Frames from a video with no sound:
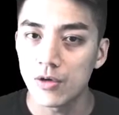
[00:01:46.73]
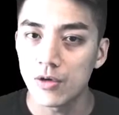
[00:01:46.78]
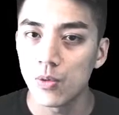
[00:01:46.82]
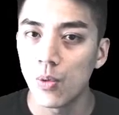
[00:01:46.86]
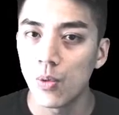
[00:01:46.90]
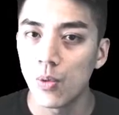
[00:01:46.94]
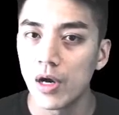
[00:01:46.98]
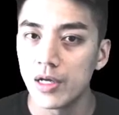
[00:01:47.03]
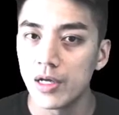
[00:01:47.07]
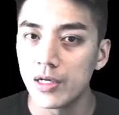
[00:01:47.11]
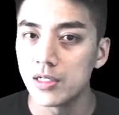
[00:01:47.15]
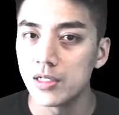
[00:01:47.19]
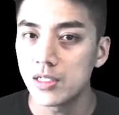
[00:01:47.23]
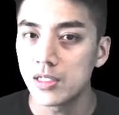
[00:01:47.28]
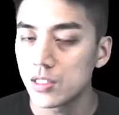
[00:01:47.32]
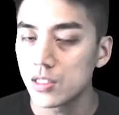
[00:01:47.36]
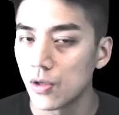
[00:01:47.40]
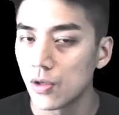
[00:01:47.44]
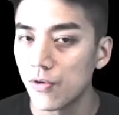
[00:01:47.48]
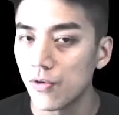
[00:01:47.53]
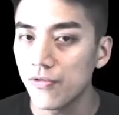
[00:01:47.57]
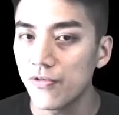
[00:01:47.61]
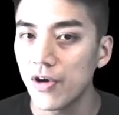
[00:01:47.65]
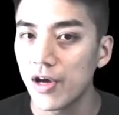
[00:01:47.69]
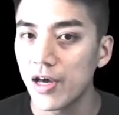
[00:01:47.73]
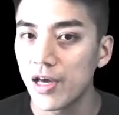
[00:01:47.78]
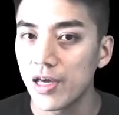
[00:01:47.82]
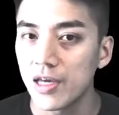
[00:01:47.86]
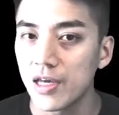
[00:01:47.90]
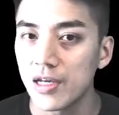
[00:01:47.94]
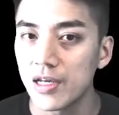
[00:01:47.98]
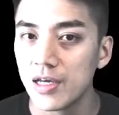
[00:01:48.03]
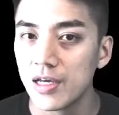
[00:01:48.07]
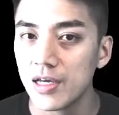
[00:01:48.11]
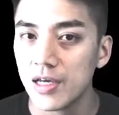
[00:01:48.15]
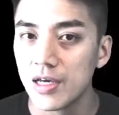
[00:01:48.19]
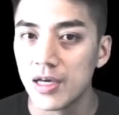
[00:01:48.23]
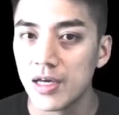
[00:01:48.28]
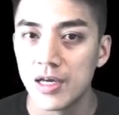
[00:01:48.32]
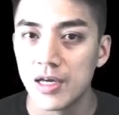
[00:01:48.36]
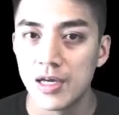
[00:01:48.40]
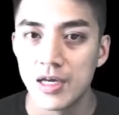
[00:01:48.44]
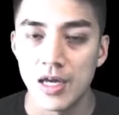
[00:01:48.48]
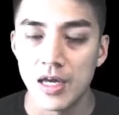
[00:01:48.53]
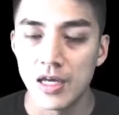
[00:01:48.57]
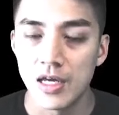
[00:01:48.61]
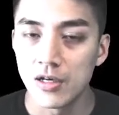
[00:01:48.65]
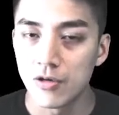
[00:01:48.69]
1 sulfide
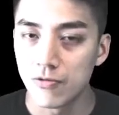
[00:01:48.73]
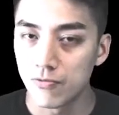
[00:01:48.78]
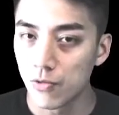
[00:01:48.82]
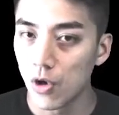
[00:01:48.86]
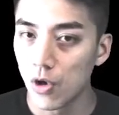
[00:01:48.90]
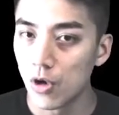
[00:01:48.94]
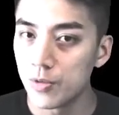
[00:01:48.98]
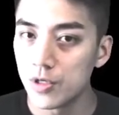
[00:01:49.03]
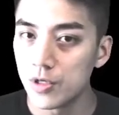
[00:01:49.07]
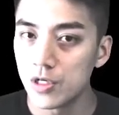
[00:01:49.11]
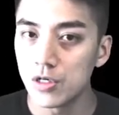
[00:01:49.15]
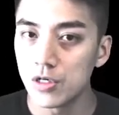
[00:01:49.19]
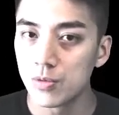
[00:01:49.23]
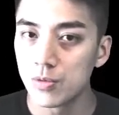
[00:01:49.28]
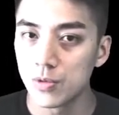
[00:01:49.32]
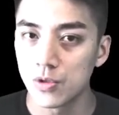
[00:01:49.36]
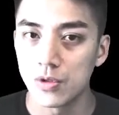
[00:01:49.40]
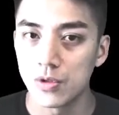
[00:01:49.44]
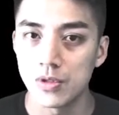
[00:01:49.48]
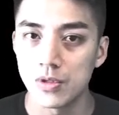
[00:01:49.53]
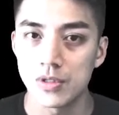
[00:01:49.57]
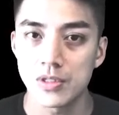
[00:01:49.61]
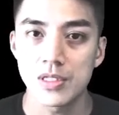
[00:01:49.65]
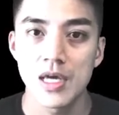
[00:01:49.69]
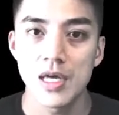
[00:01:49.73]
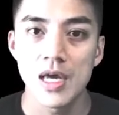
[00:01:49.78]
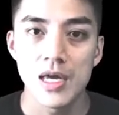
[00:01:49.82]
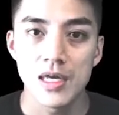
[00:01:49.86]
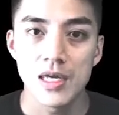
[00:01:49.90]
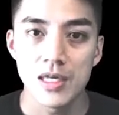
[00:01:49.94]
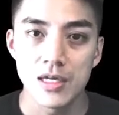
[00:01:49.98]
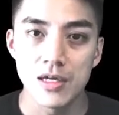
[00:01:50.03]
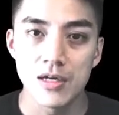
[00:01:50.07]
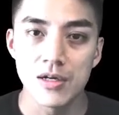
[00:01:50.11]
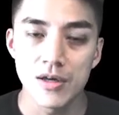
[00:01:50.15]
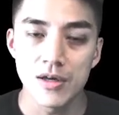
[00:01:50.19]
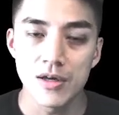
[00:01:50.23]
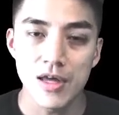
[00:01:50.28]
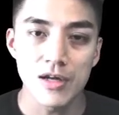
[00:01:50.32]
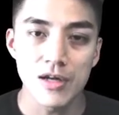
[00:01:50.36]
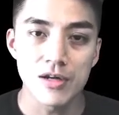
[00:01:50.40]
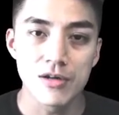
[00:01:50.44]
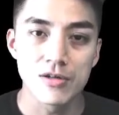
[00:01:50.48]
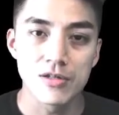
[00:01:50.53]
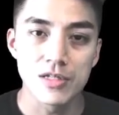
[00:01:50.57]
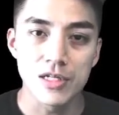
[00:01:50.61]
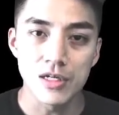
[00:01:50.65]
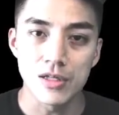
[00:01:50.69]
in Roman numerals, you know that you're
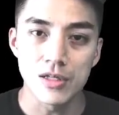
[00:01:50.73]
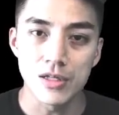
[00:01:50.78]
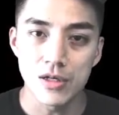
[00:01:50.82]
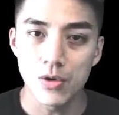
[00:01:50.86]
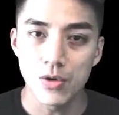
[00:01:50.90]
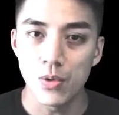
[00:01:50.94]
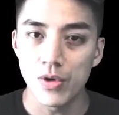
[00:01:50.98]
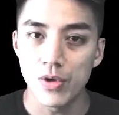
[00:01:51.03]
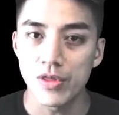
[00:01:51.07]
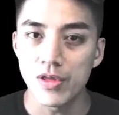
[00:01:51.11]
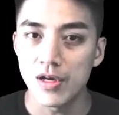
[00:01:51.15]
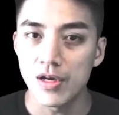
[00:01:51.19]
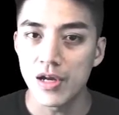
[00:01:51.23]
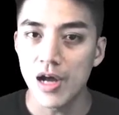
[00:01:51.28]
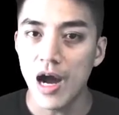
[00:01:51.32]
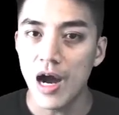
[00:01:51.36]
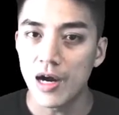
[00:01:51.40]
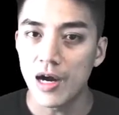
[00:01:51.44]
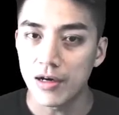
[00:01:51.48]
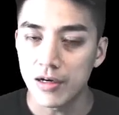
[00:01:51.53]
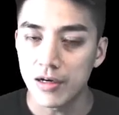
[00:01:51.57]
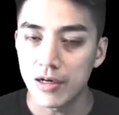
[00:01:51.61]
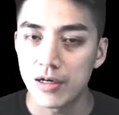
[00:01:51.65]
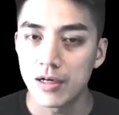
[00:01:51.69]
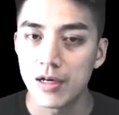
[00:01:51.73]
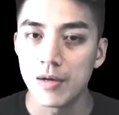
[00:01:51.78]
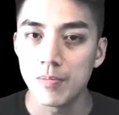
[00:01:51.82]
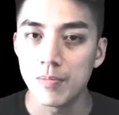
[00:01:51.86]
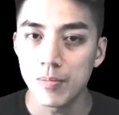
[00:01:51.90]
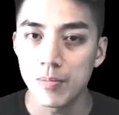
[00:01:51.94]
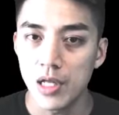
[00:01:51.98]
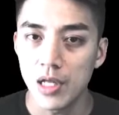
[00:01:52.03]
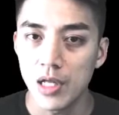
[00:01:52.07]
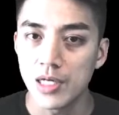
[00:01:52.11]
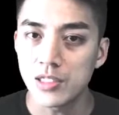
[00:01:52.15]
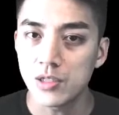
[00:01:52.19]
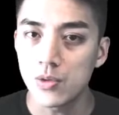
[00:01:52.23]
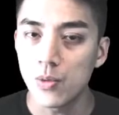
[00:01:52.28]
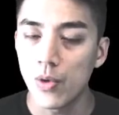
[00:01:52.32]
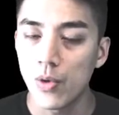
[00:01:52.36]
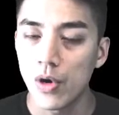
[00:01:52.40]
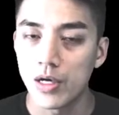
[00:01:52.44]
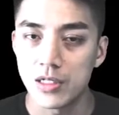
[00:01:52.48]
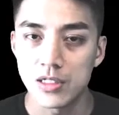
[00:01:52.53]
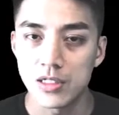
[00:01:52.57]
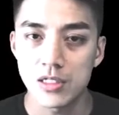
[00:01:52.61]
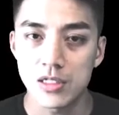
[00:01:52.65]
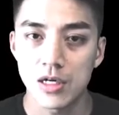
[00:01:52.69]
dealing with an iron
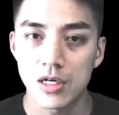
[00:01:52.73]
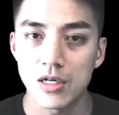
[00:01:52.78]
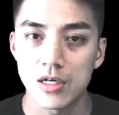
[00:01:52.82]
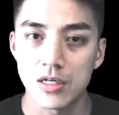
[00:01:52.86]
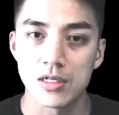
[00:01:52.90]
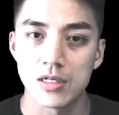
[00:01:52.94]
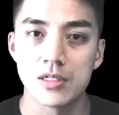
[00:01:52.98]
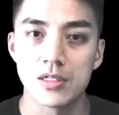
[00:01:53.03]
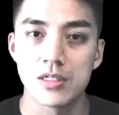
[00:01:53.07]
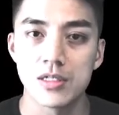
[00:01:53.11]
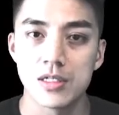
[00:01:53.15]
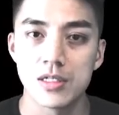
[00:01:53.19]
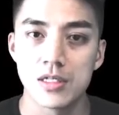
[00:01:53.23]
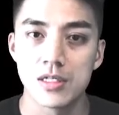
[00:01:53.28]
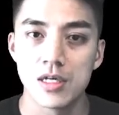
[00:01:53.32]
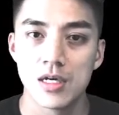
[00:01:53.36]
+1 charge.